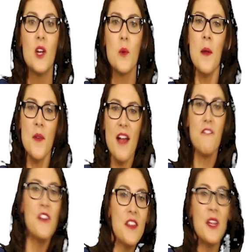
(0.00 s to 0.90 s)
Remember
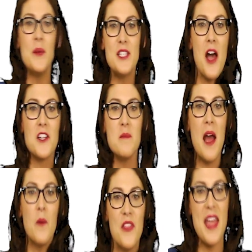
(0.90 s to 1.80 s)
that feeling we talked
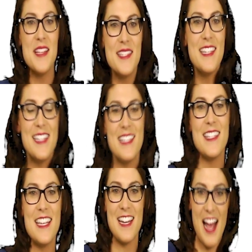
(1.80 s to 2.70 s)
about with
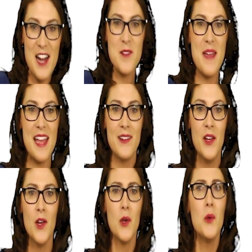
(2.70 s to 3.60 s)
AC/DC and Iron Man?
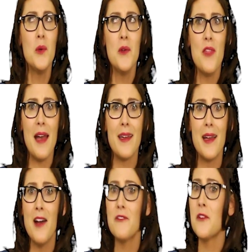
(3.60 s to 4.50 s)
Who knew that
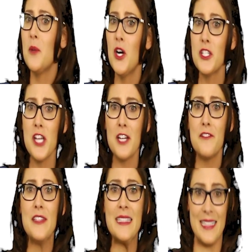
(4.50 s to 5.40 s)
could come from Hooked on a
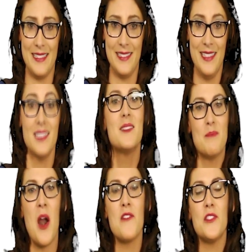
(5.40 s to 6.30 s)
Feeling?
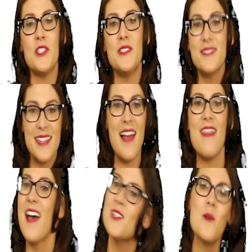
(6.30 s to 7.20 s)
Marvel knew,
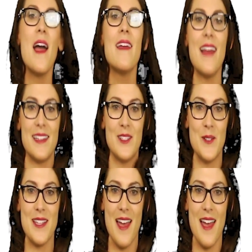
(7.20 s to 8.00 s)
and that's why I like those